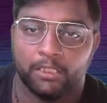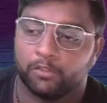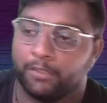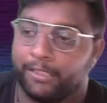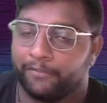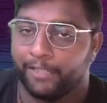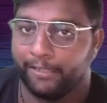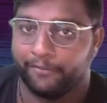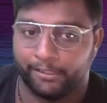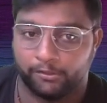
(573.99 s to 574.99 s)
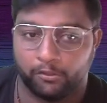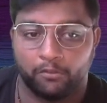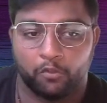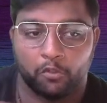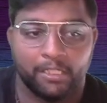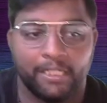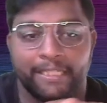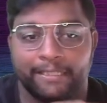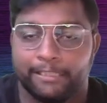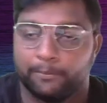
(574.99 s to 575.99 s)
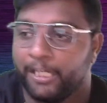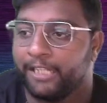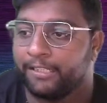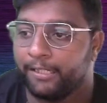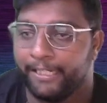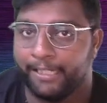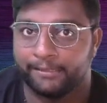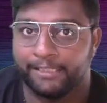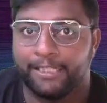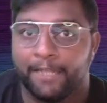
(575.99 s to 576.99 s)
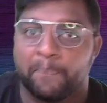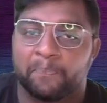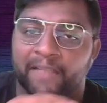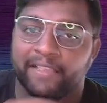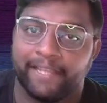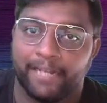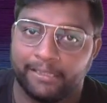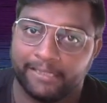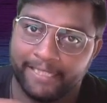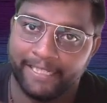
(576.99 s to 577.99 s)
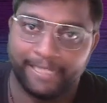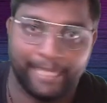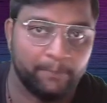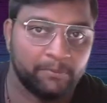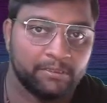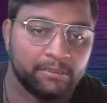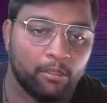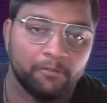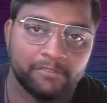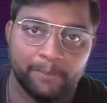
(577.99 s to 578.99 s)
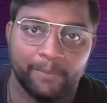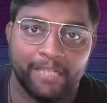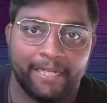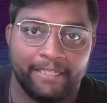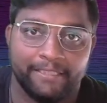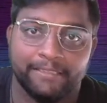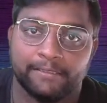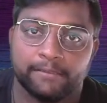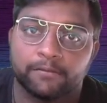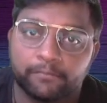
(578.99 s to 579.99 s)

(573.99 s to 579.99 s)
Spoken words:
So different. So totally in this particular data set, there are three types of similarities.